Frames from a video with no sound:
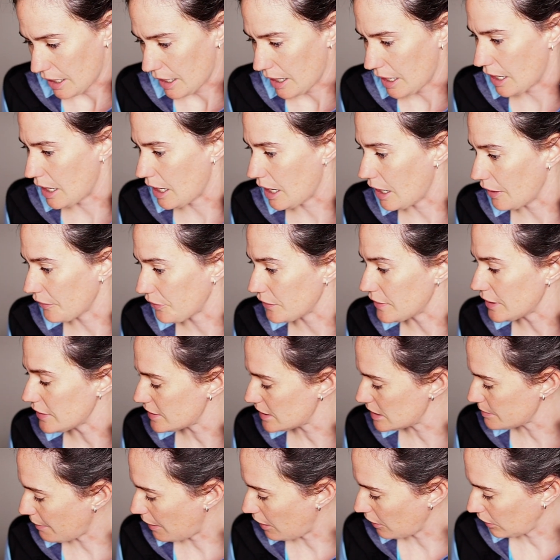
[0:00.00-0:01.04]
So this is
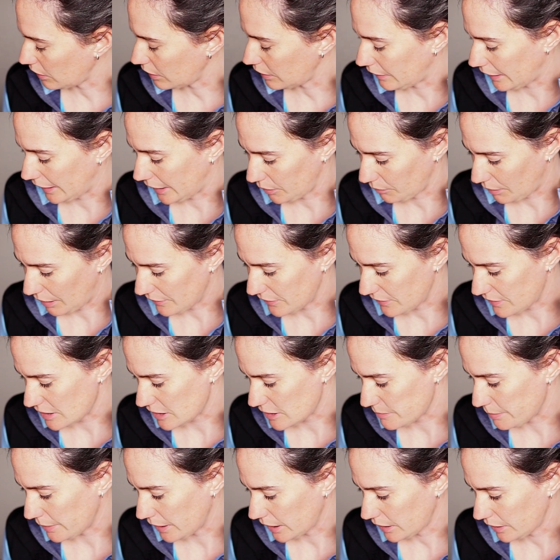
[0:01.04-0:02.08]
about, Claire writes this
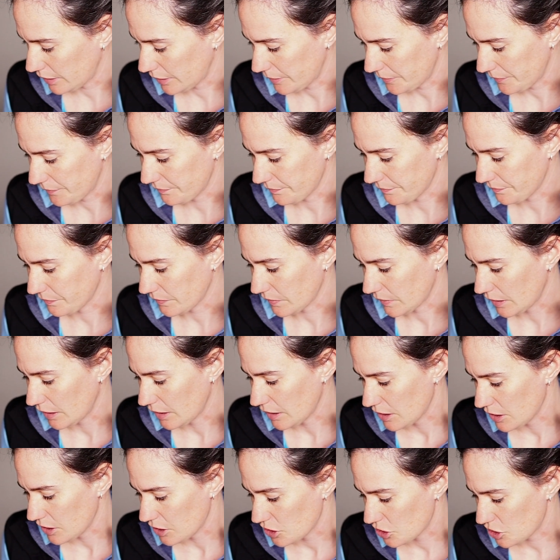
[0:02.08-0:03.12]
book.
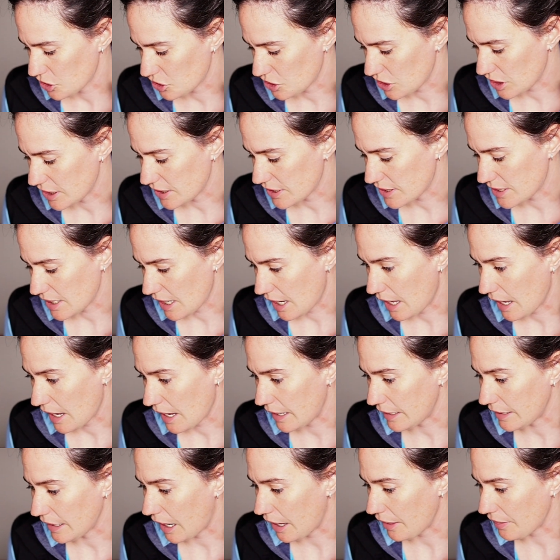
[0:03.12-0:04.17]
She
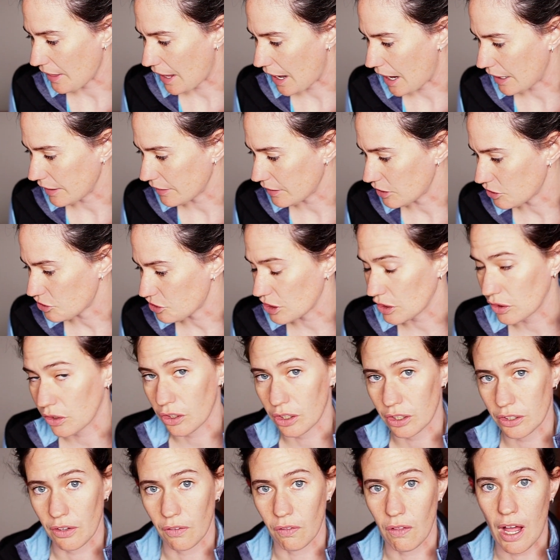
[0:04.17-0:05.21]
said that she
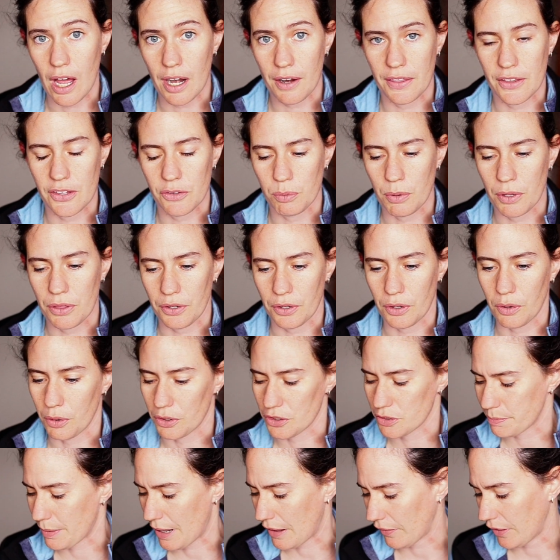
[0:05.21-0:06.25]
learned a lot of this with her
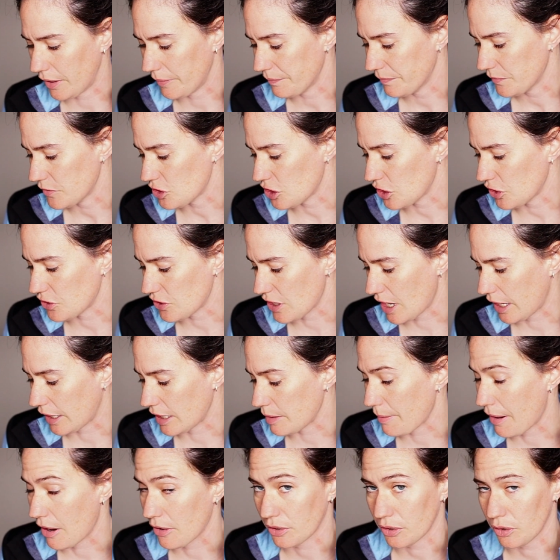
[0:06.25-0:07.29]
horse Bella. She said
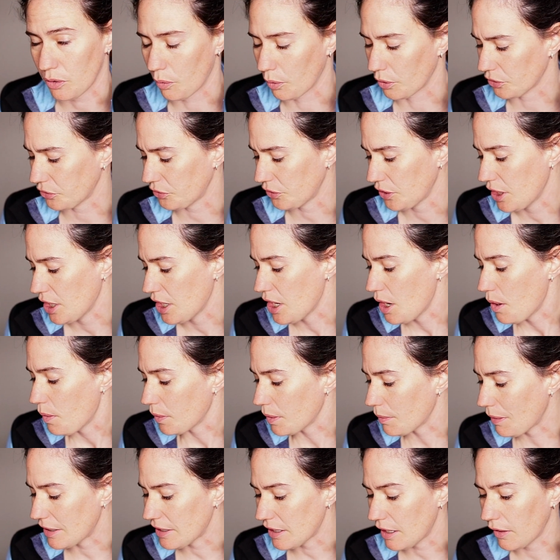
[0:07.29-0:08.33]
about her horse, "We
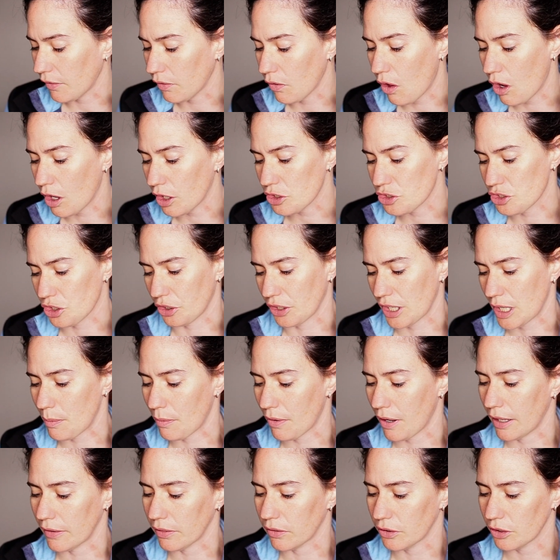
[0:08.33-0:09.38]
went on a long journey
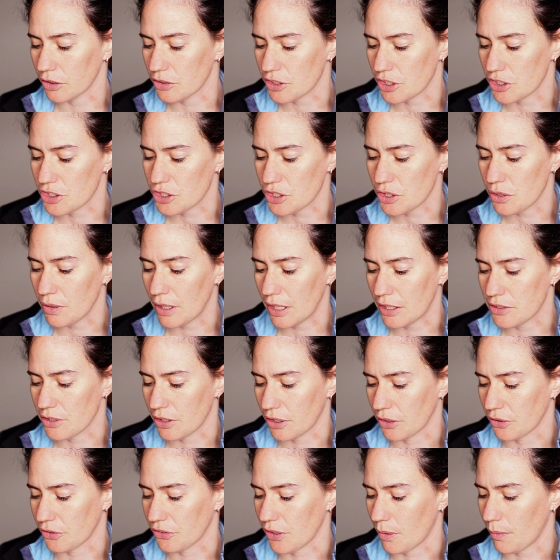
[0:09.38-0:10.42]
where I learned to tune into
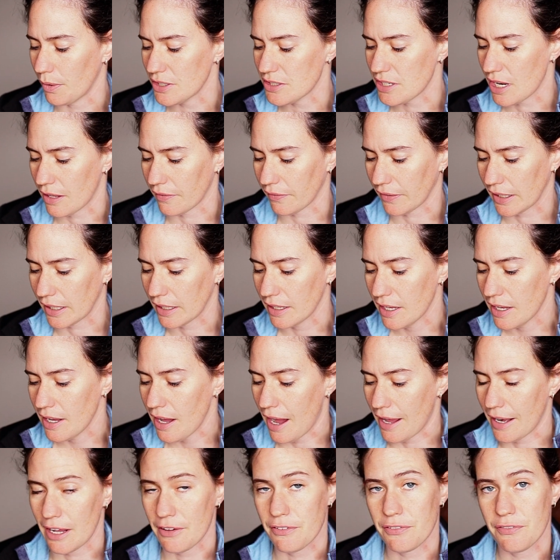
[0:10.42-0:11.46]
her so intently,
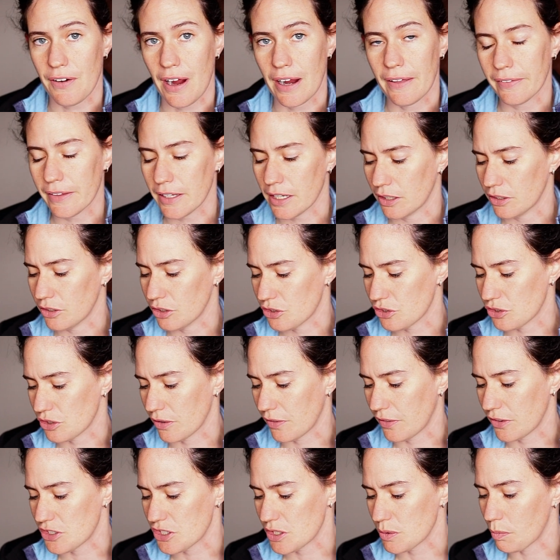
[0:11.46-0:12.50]
and I finally understood
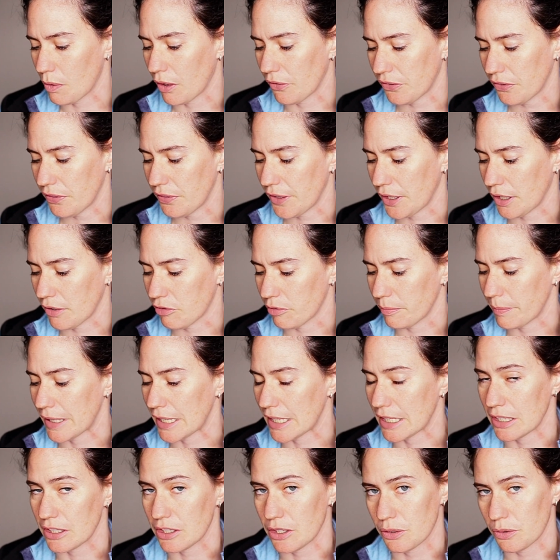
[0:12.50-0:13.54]
that she wasn't there for me to
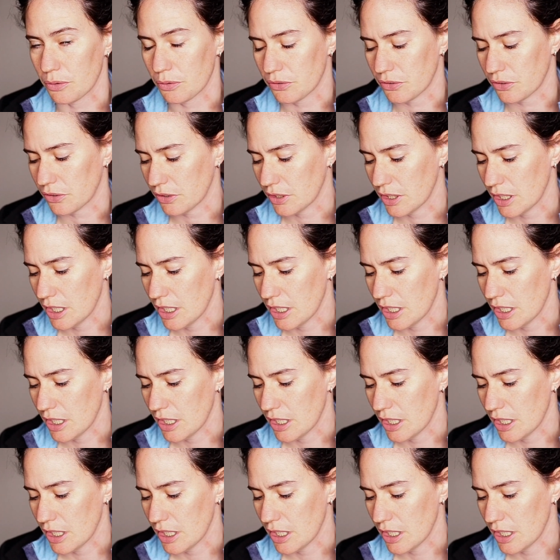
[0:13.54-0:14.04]
use.